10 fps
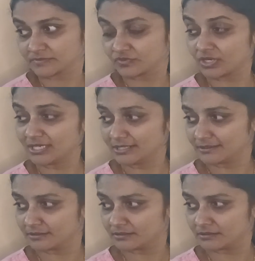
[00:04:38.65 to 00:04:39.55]
what?
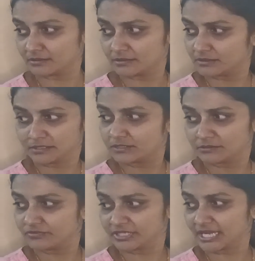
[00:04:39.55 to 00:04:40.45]

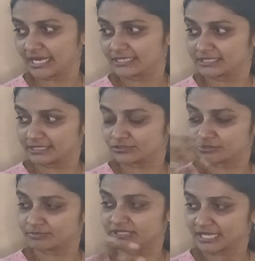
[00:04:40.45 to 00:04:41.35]
We can't. They
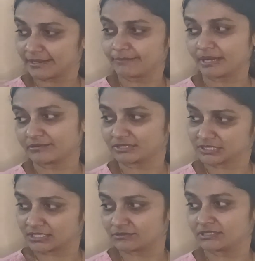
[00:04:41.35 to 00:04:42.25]
should be same powers.
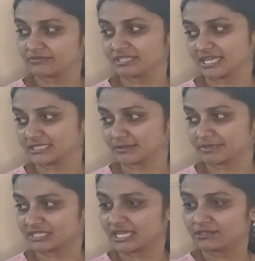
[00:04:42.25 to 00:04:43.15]
Then only we can
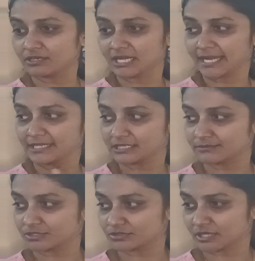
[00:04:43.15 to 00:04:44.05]
subtract. They are not like
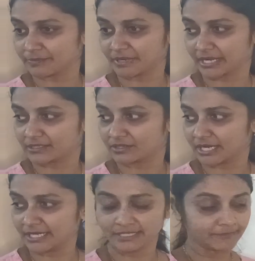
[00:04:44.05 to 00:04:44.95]
terms to subtract,
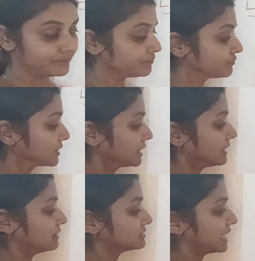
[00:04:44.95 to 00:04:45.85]
right?
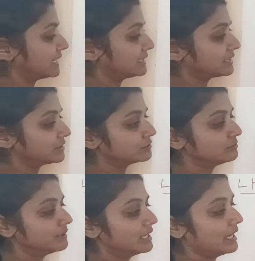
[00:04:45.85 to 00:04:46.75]
Now sine
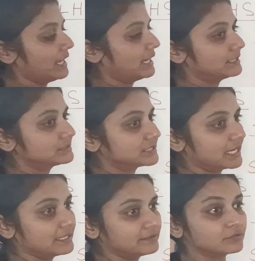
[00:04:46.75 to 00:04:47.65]
cube and
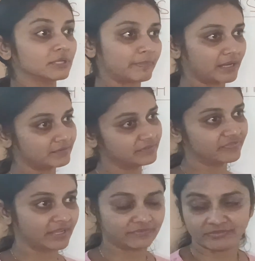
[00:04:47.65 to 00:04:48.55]
sine to the power
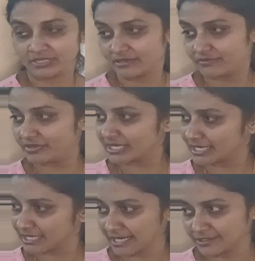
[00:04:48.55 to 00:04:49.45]
5. We
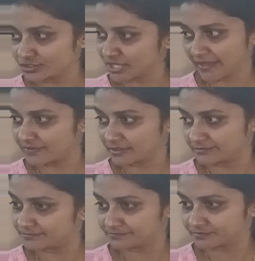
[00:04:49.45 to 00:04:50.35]
can write together.
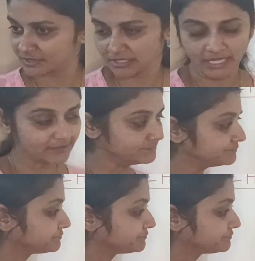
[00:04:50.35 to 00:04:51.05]
Done?